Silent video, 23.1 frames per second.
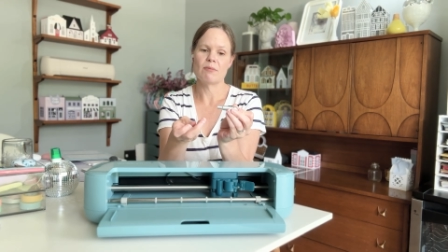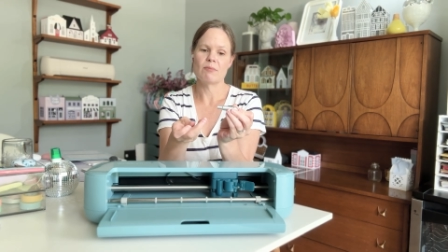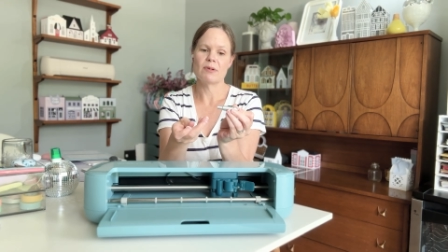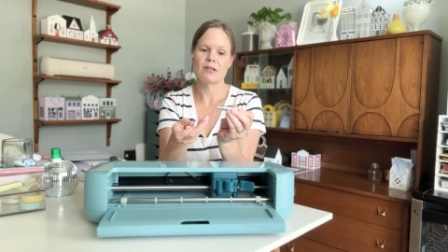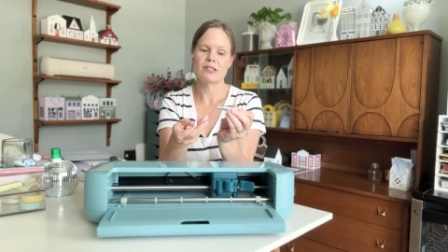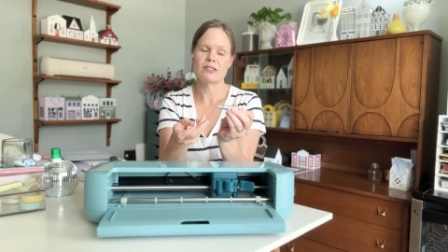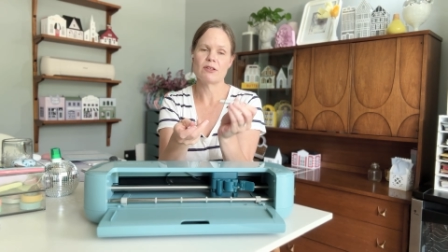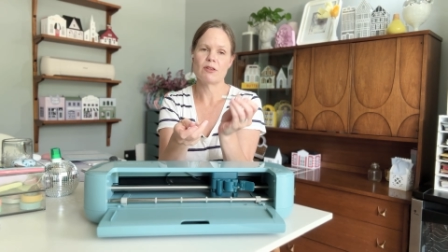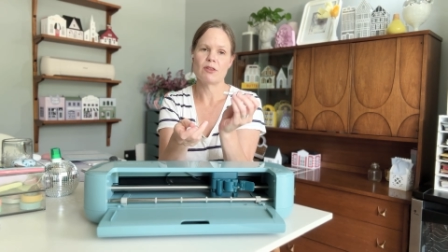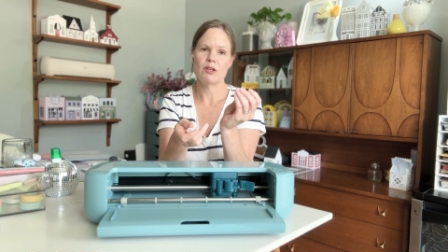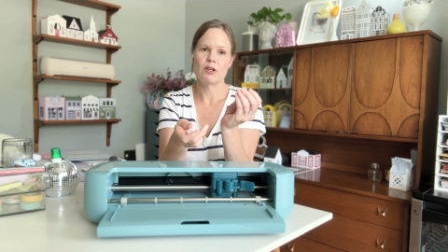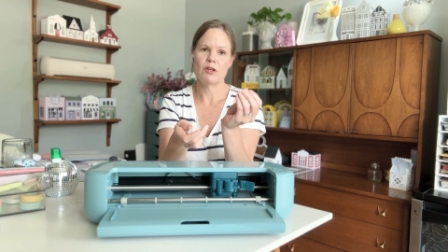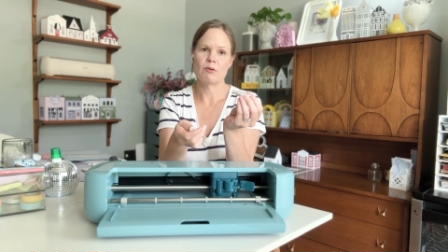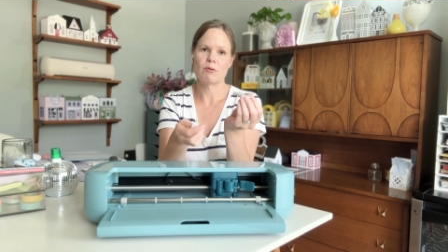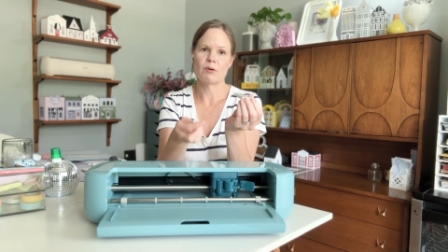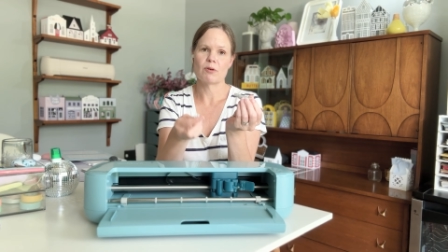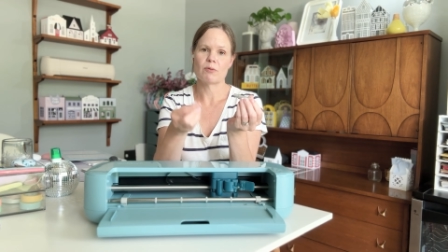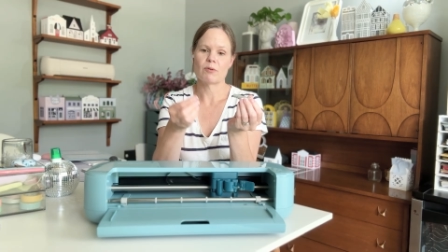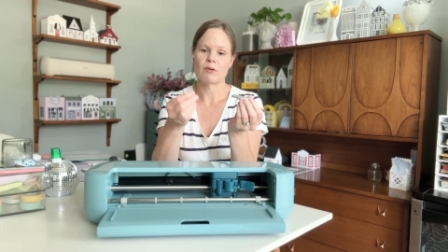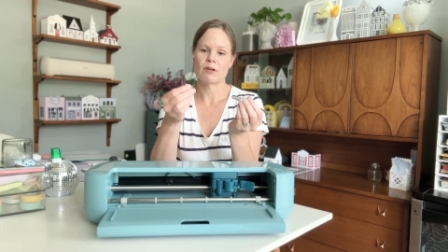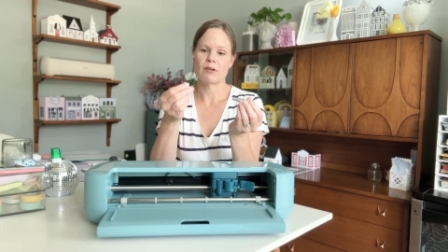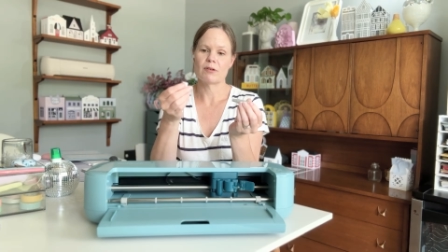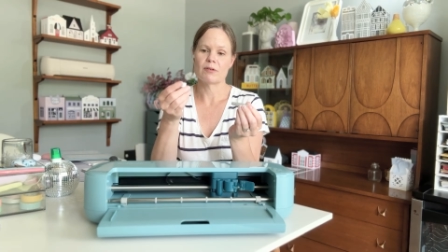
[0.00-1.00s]
So the new one
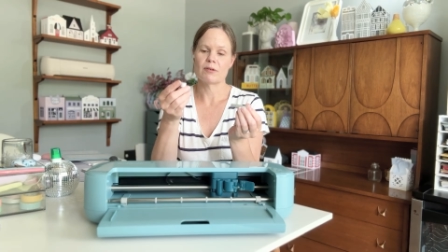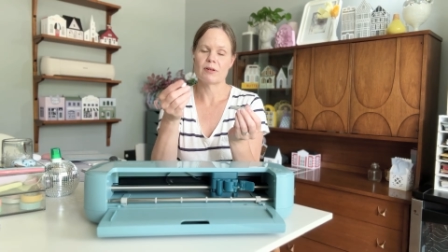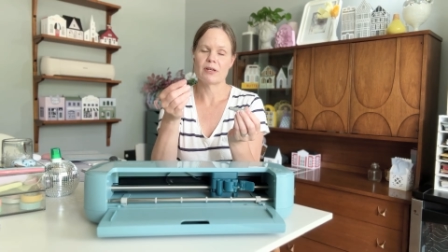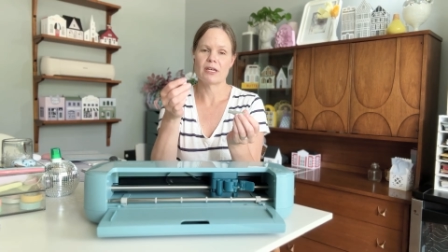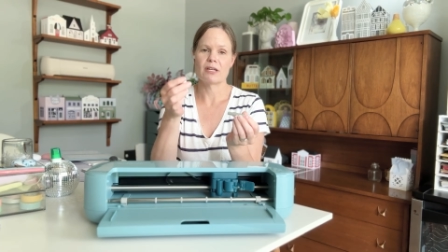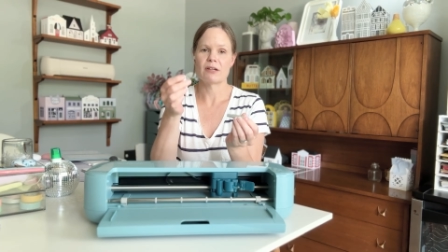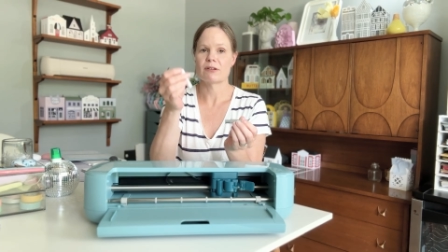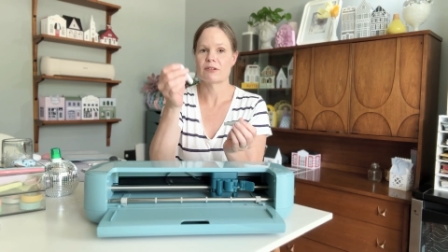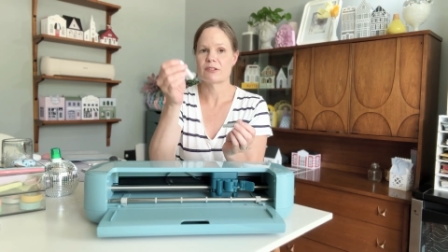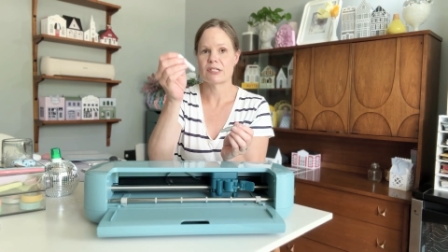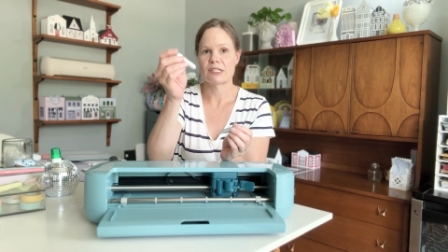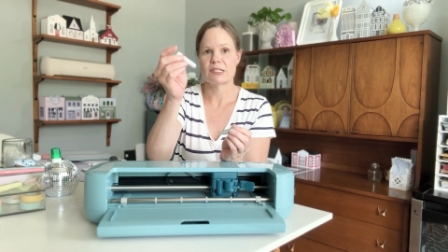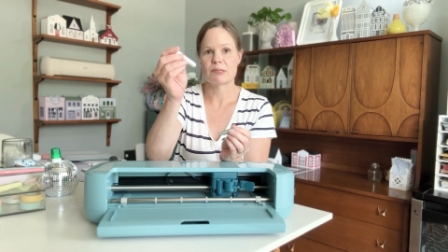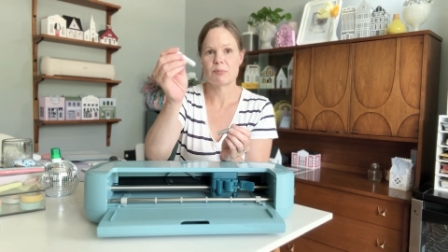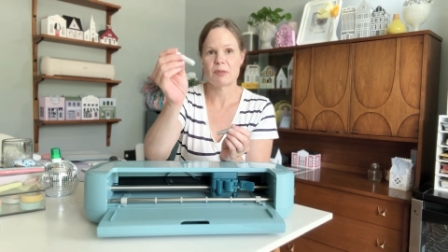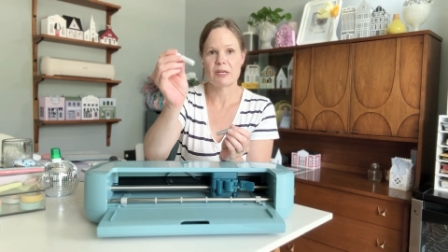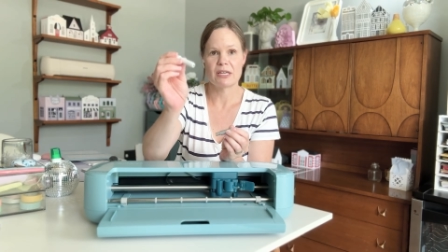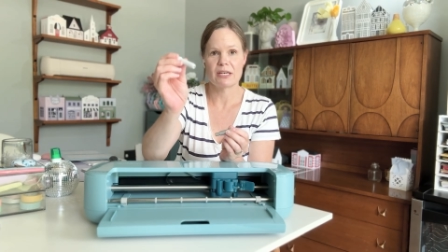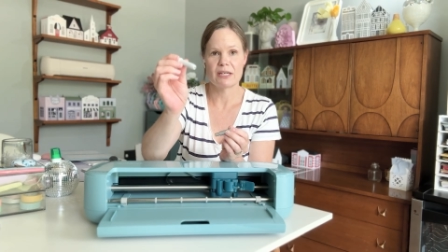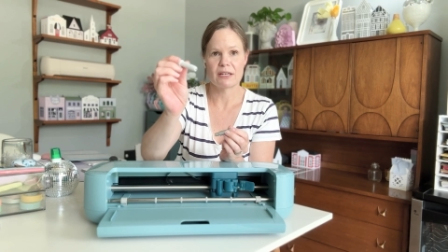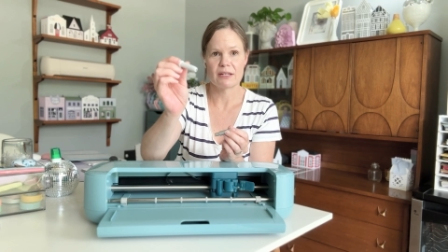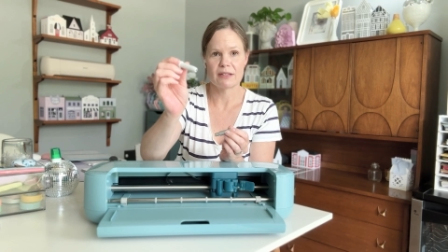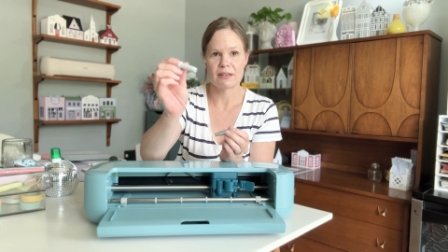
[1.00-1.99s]
it'll just
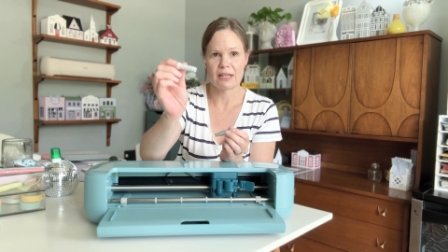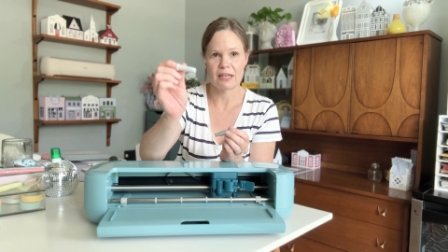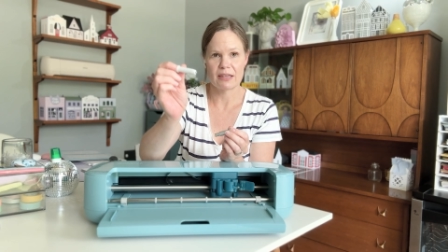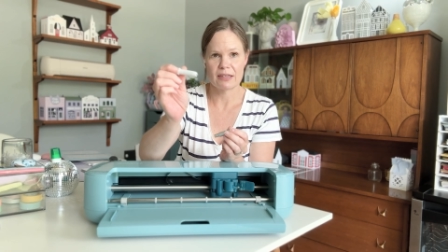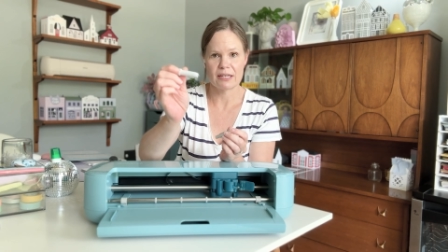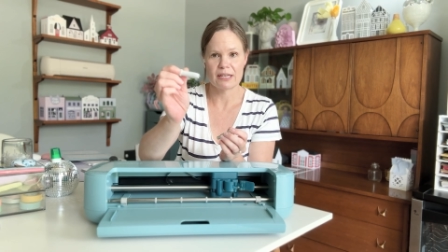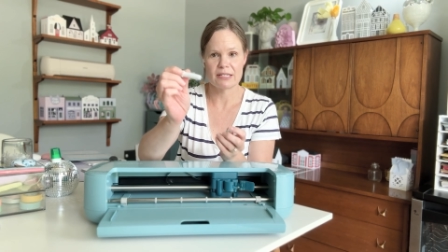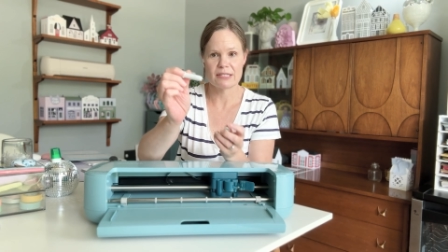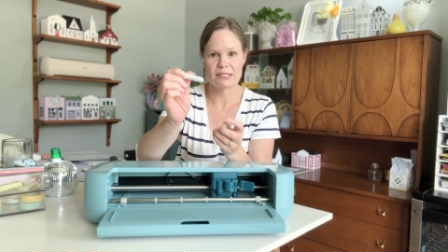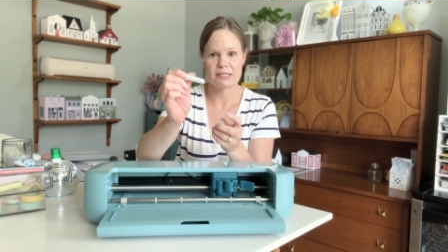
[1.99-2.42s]
be like this,